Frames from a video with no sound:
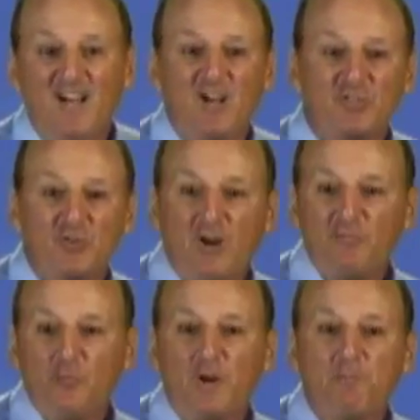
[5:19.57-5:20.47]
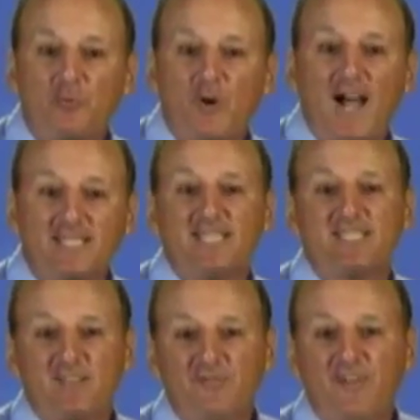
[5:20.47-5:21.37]
A software
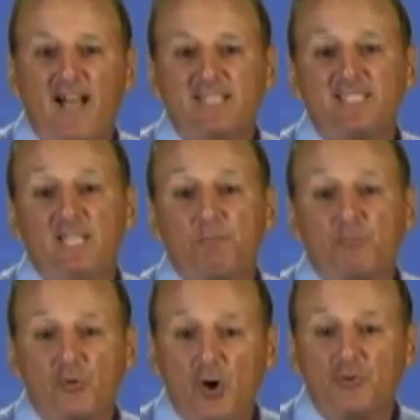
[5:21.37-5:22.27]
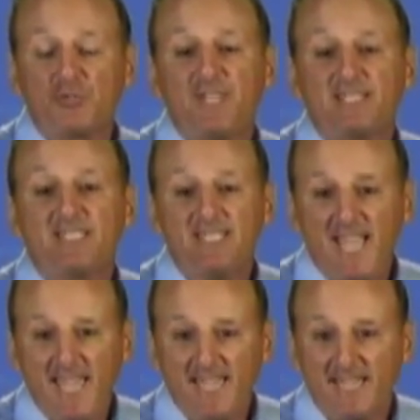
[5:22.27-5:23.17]
process defines the approach that's
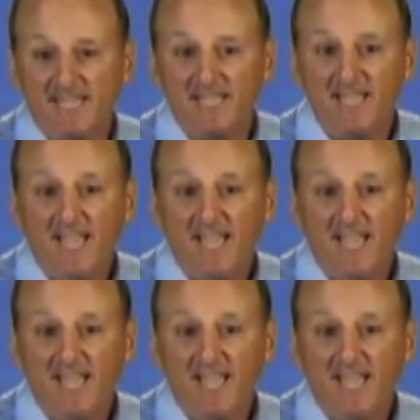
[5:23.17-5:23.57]
taken